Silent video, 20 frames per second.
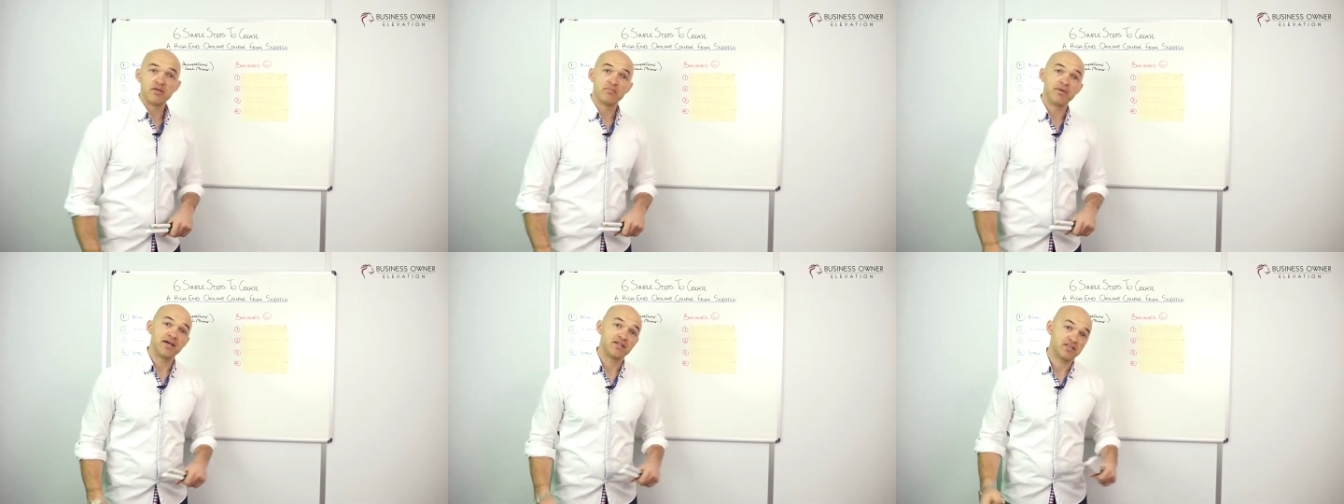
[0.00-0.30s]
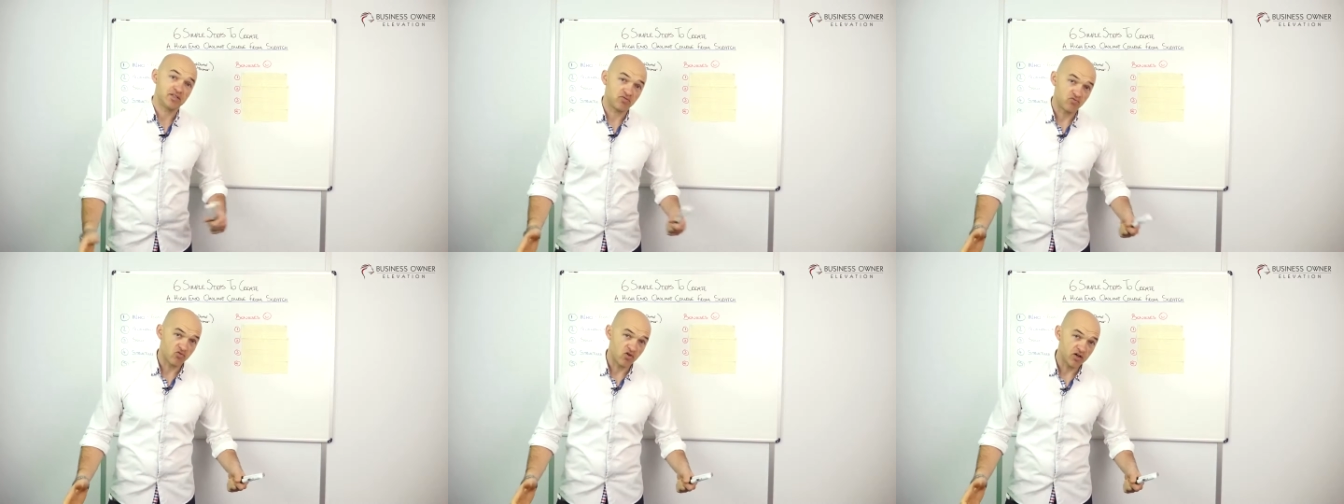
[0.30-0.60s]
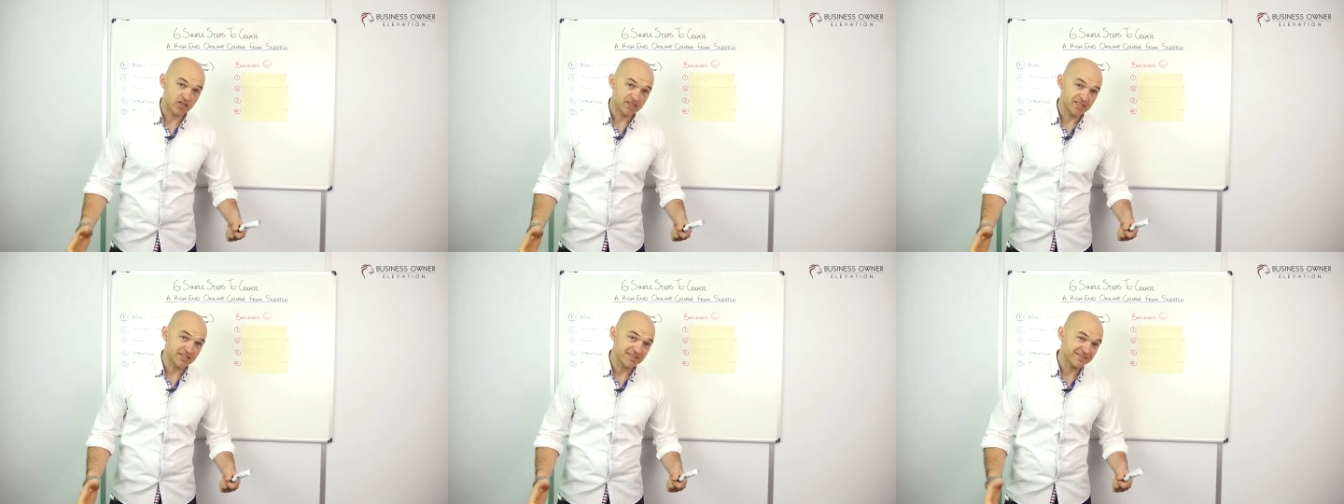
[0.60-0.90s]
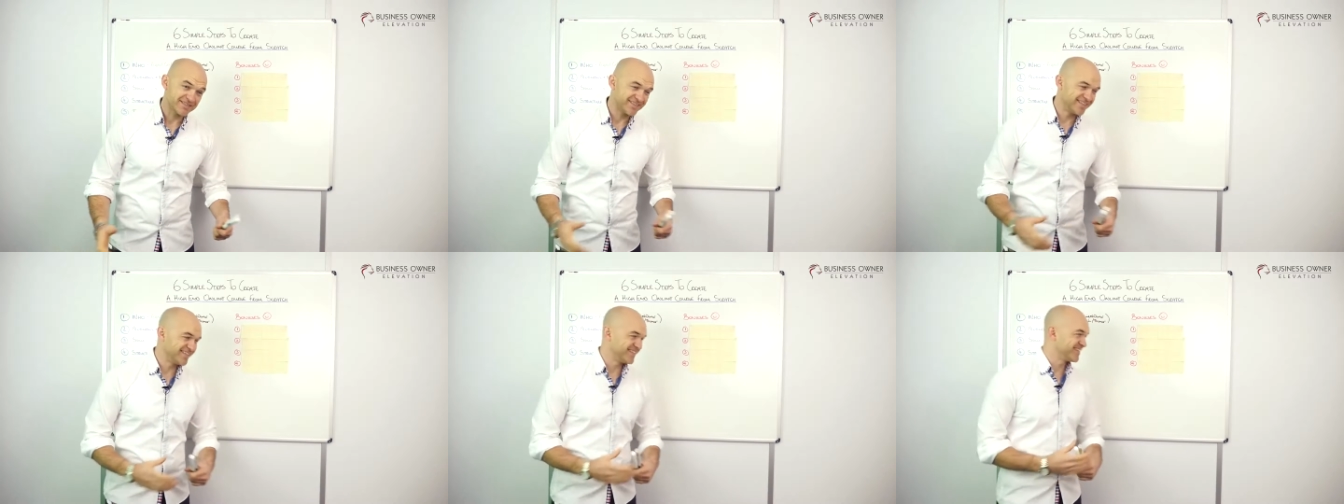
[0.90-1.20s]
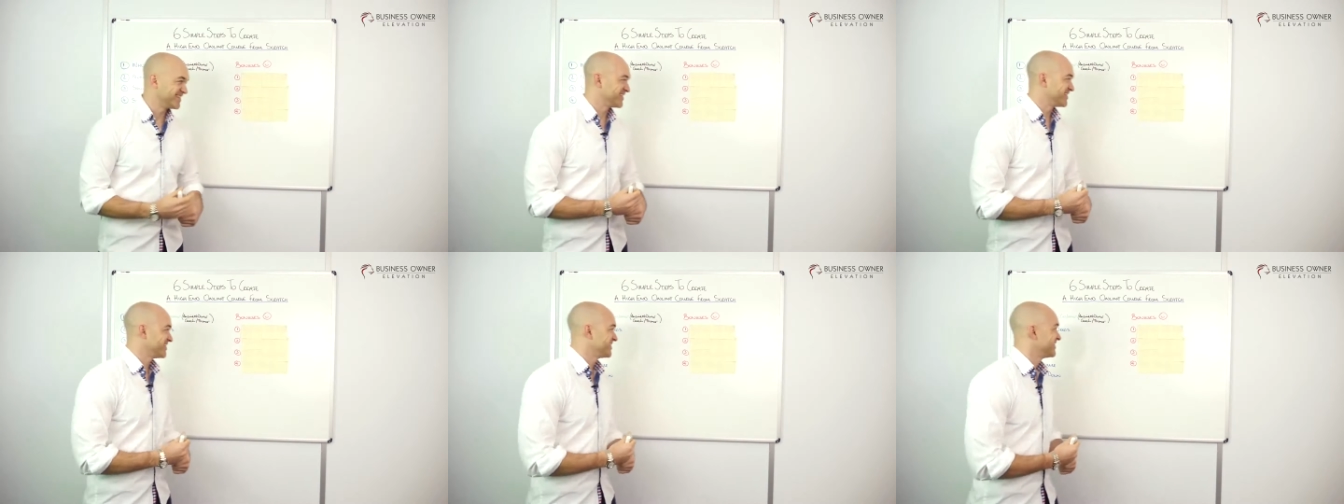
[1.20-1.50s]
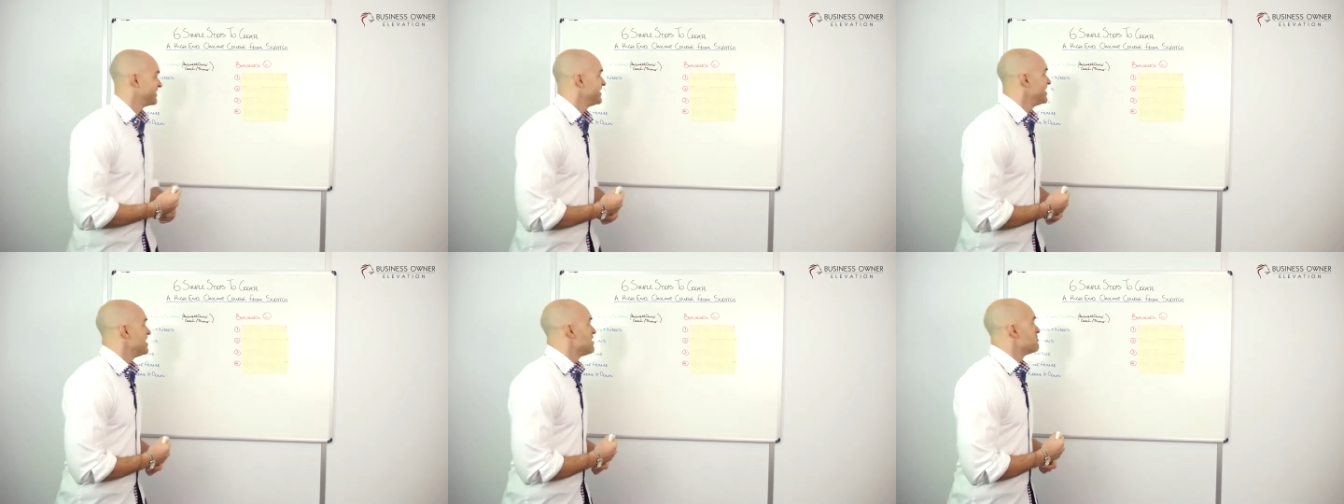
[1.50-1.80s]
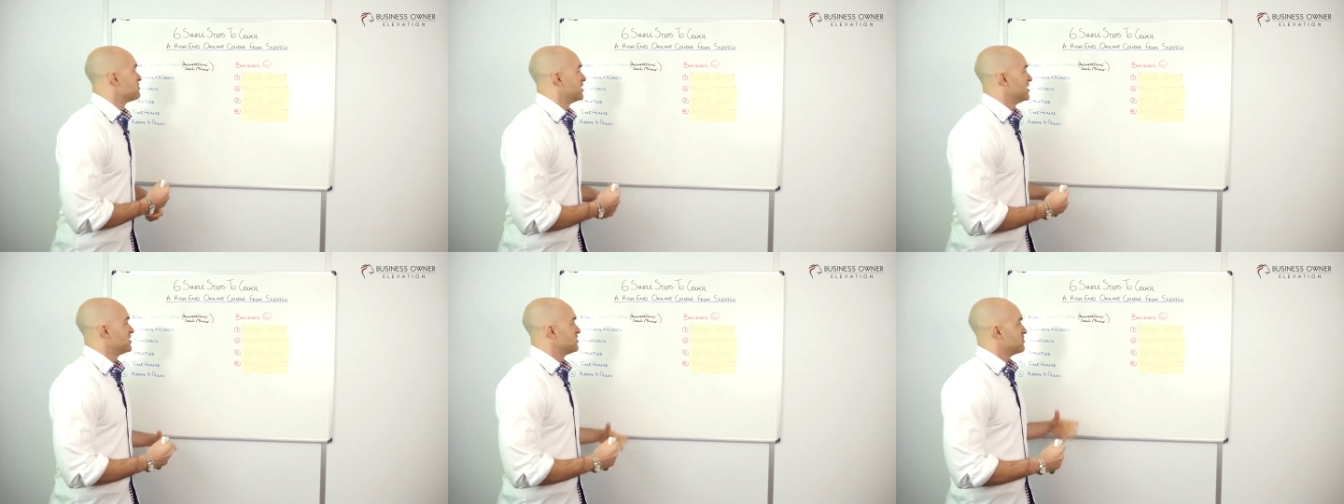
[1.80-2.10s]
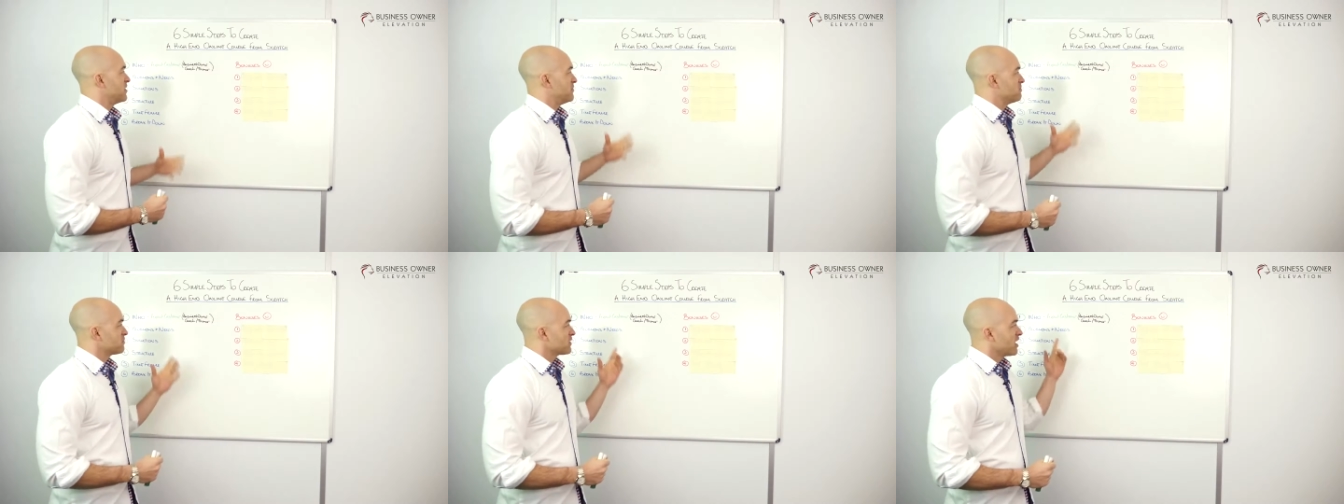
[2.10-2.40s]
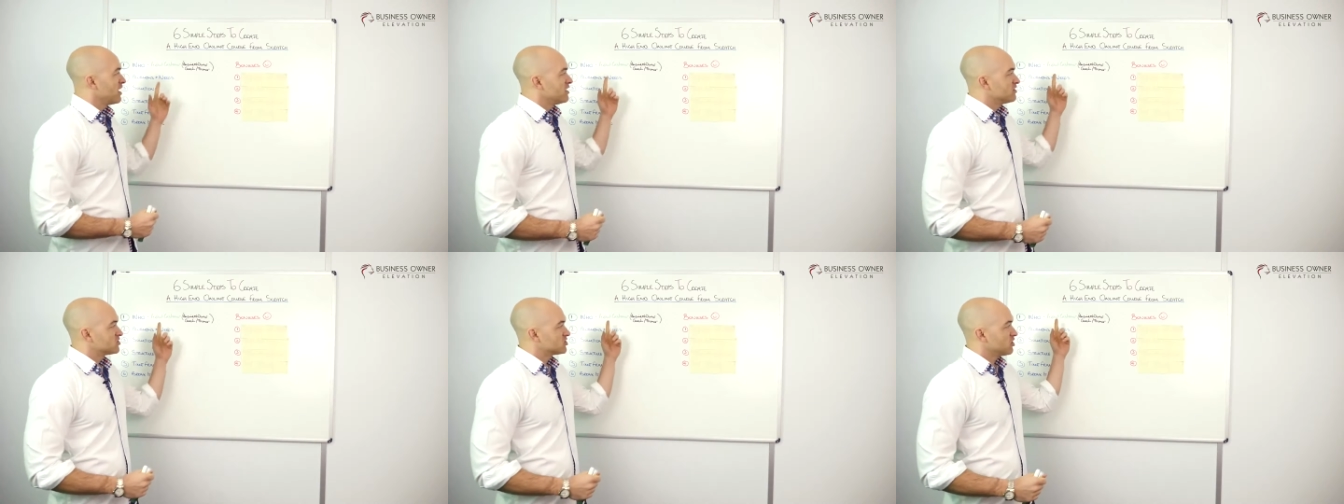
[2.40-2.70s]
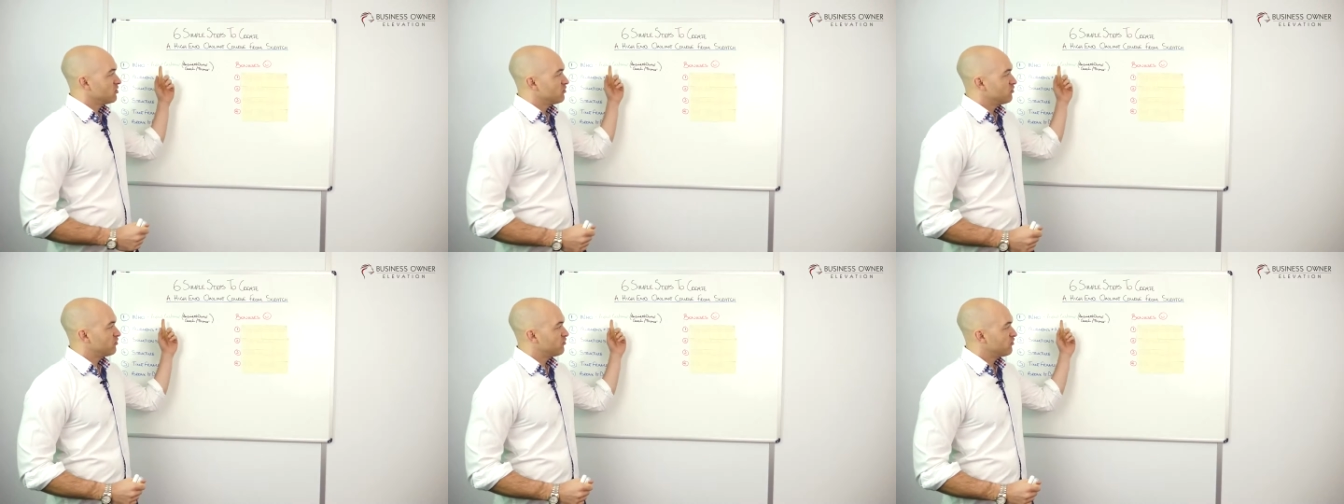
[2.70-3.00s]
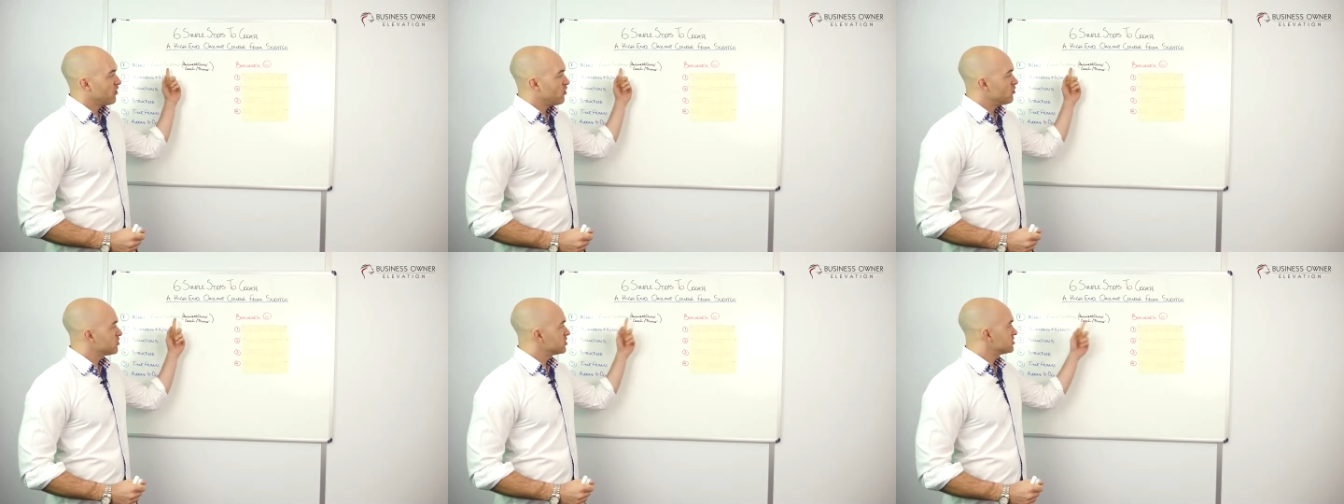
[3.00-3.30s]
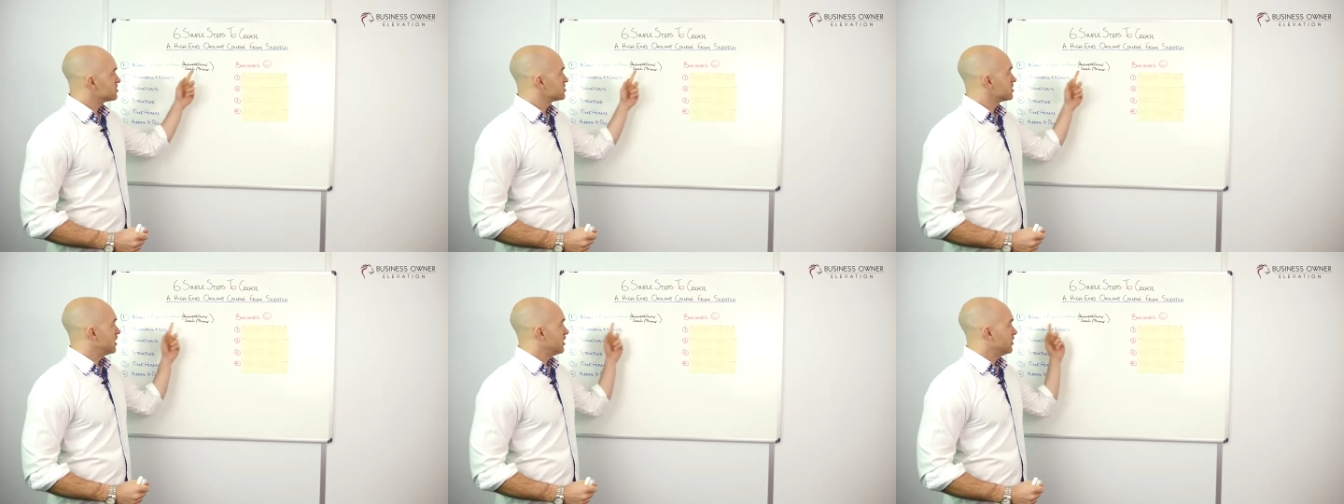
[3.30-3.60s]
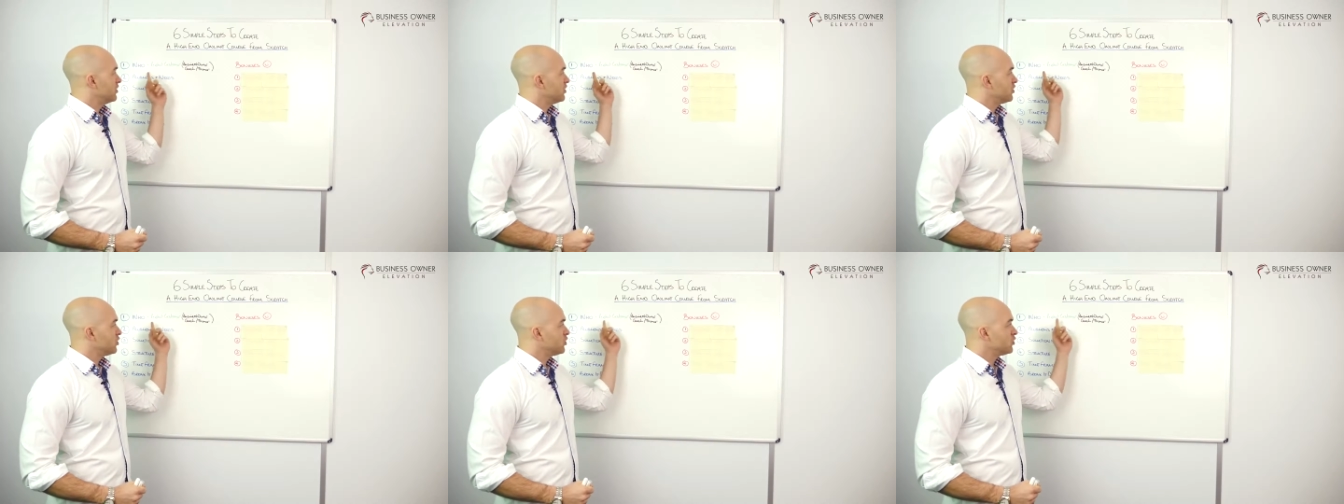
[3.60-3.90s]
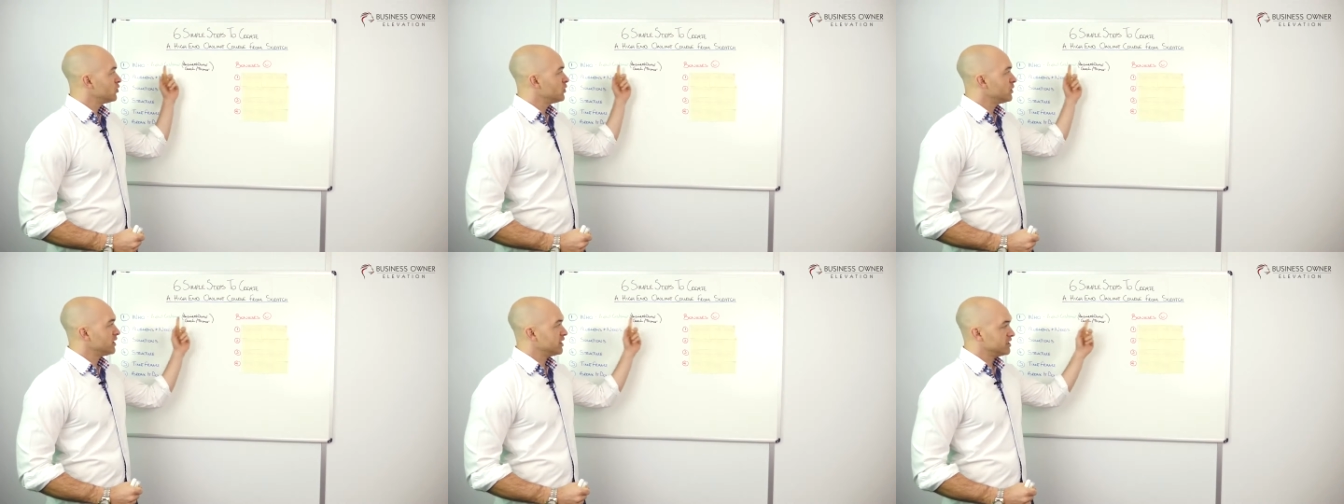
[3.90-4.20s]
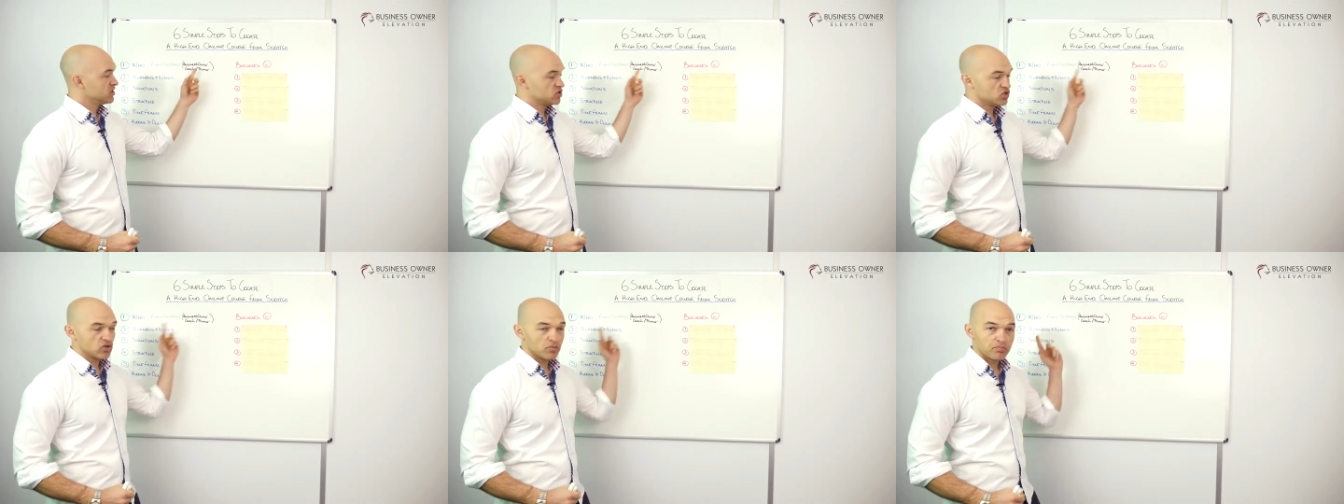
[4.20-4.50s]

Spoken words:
amazing writing. But anyway, so focus on who is your